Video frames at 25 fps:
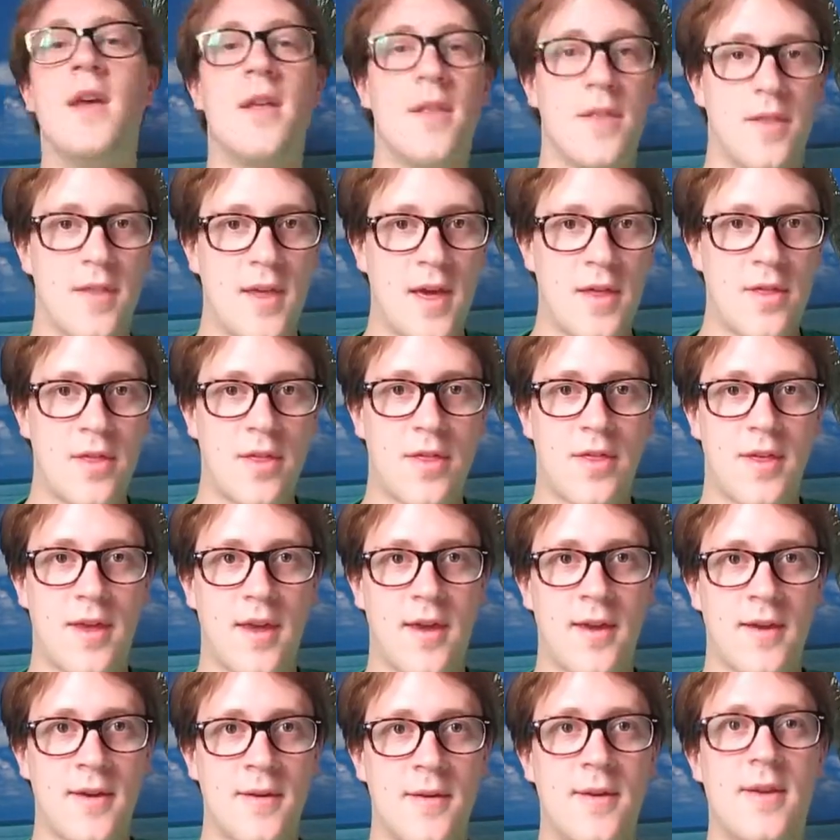The other
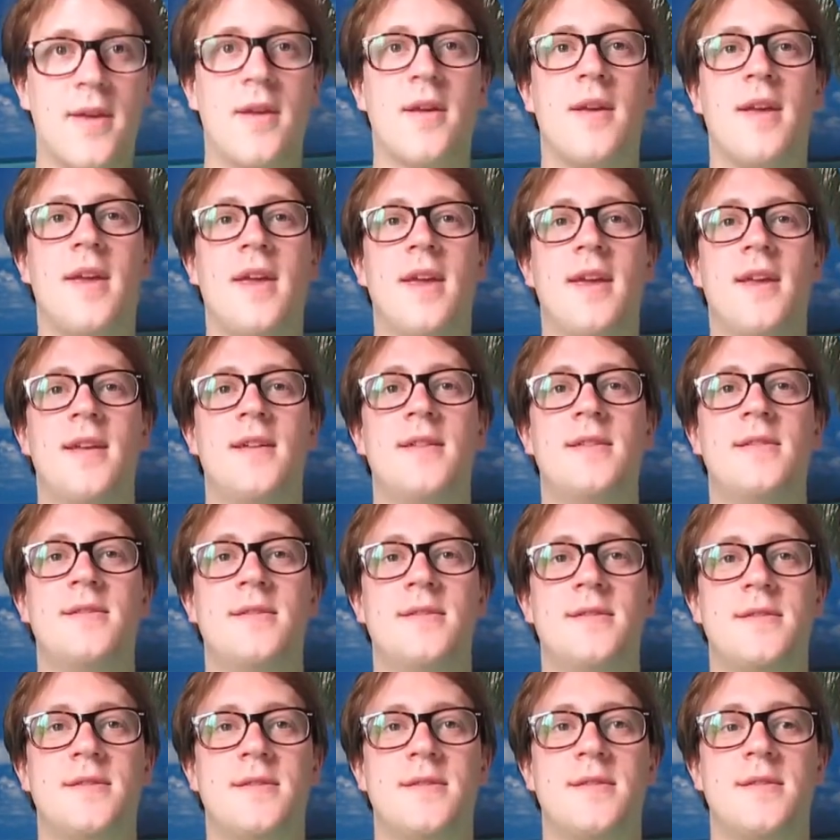thing
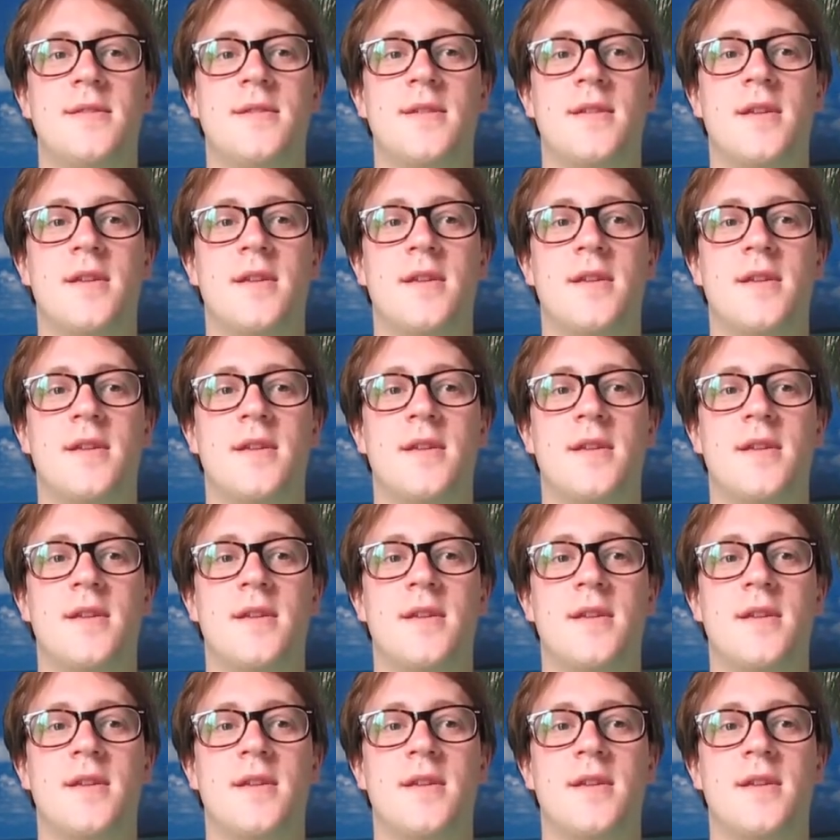is